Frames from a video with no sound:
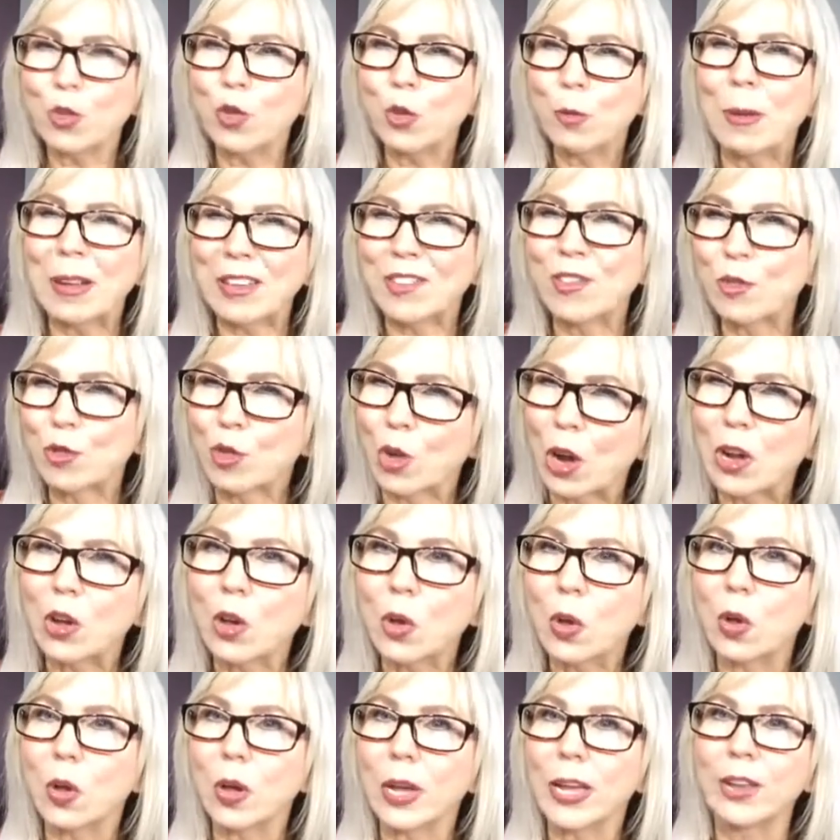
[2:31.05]

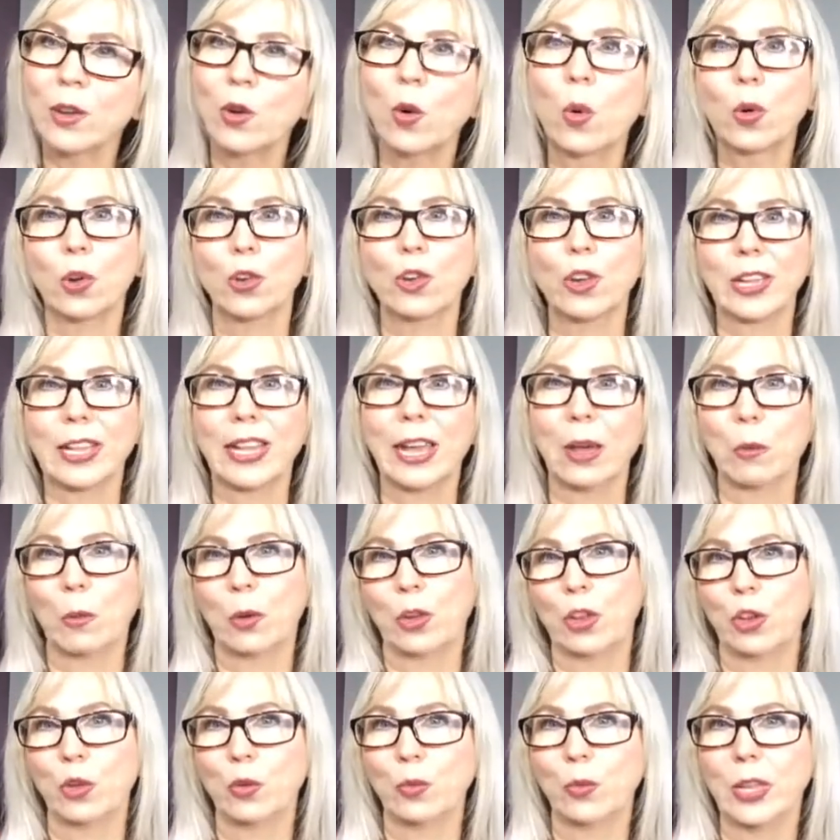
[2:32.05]
struggle in order to get
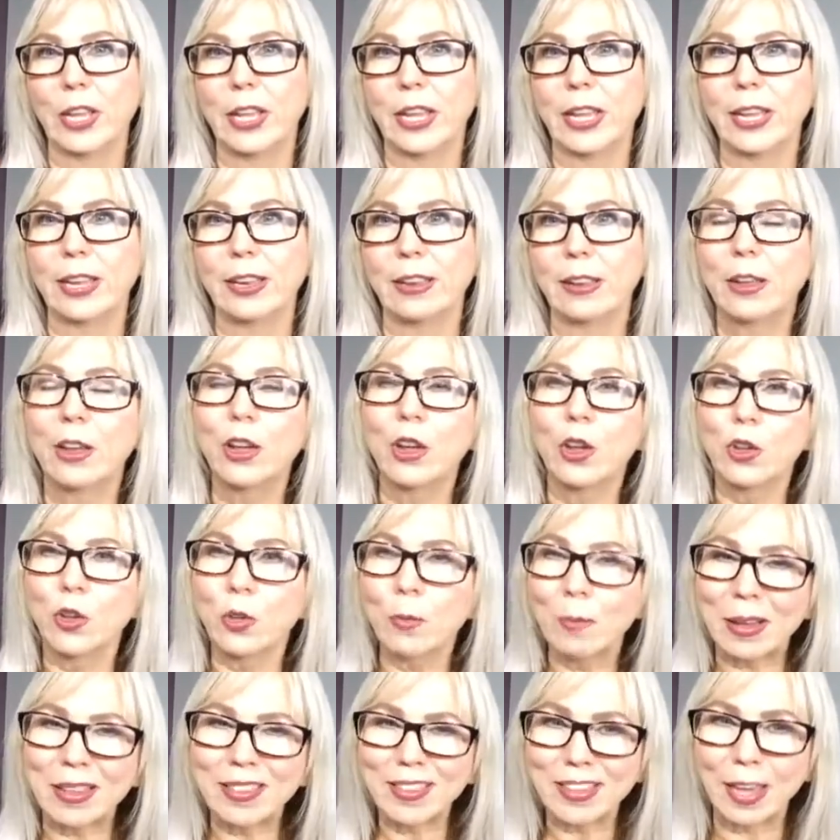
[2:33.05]
what you need. You
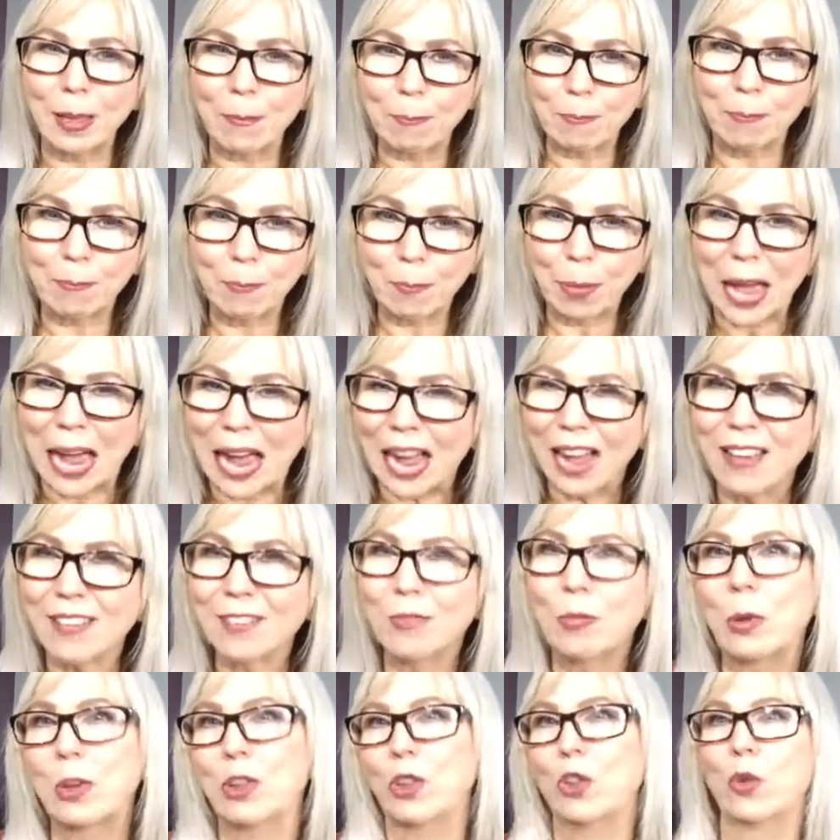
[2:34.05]
must get past
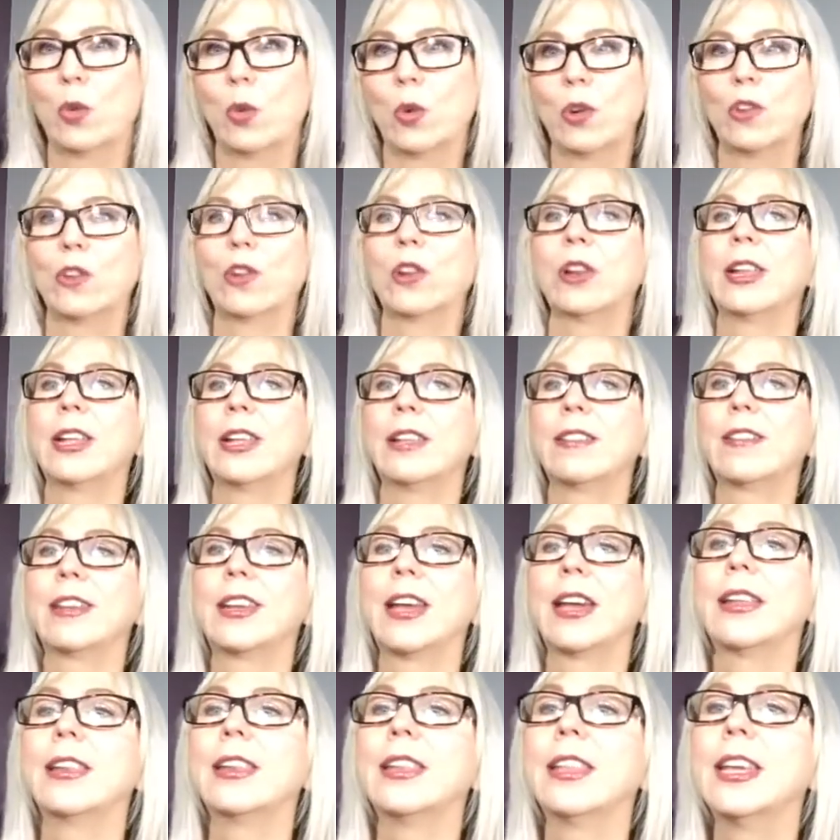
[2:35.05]
what you order to need to
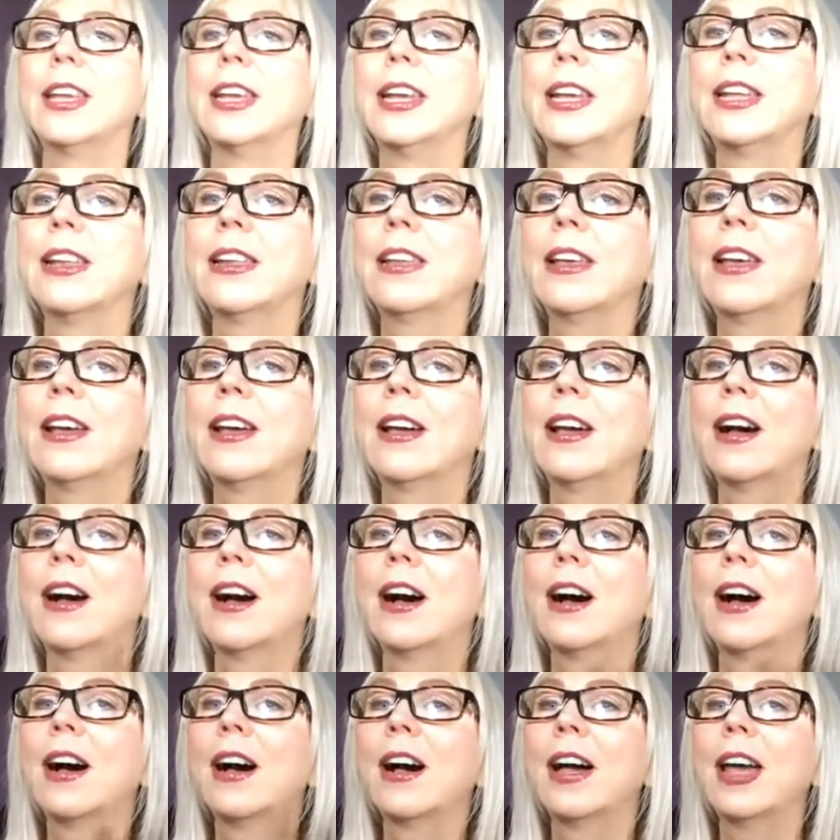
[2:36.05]
get need.
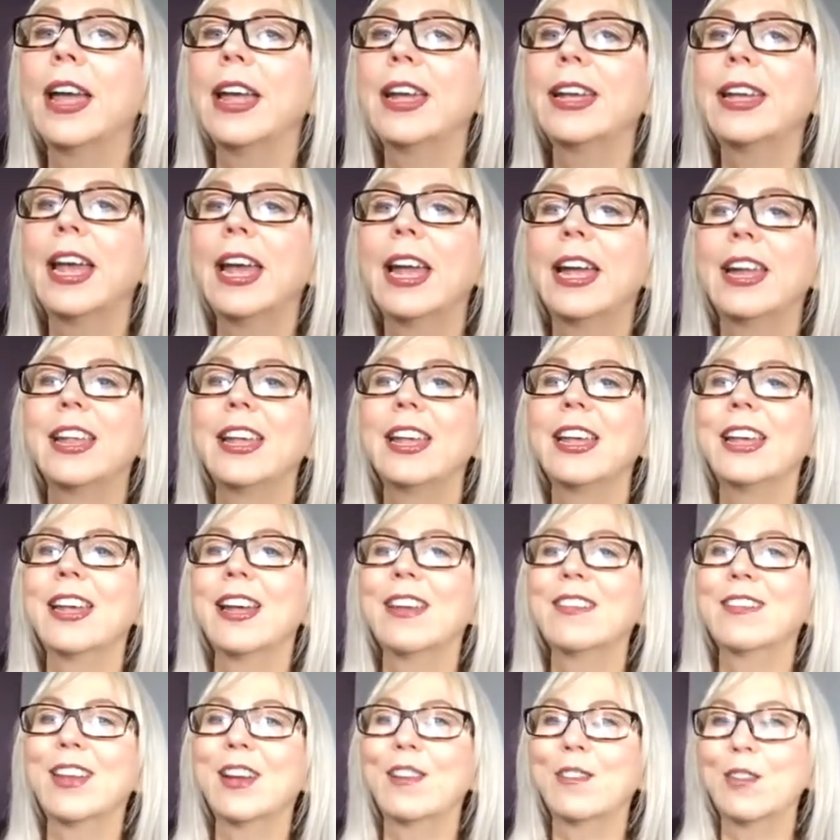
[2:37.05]
Hey, Katie.
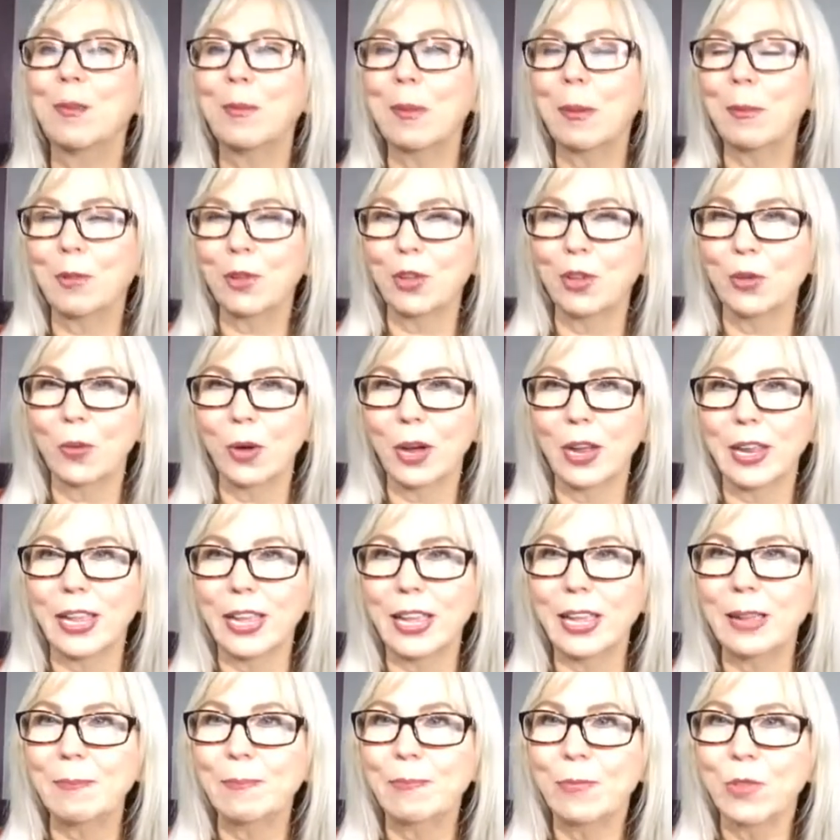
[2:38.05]
Yes, I remember you,
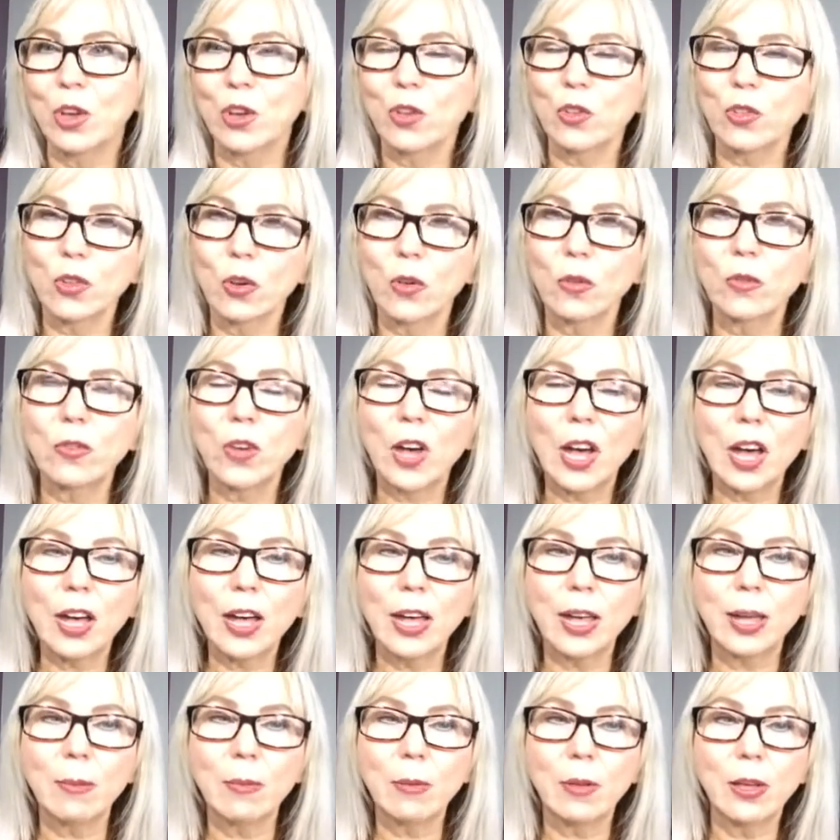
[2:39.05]
honey. So vibe,